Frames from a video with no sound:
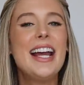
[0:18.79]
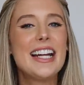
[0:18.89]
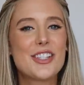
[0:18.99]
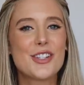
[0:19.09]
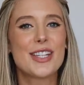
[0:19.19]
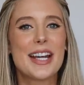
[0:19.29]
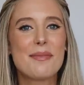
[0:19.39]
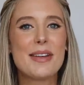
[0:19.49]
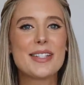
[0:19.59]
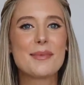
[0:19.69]
It's just
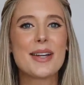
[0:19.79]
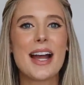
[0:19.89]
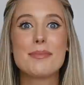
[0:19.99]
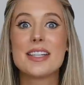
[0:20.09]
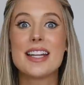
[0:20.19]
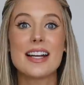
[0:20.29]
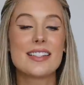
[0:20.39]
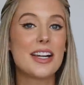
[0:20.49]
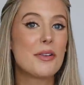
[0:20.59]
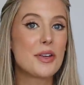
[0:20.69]
taken me some time to
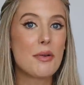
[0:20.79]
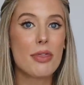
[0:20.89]
test out new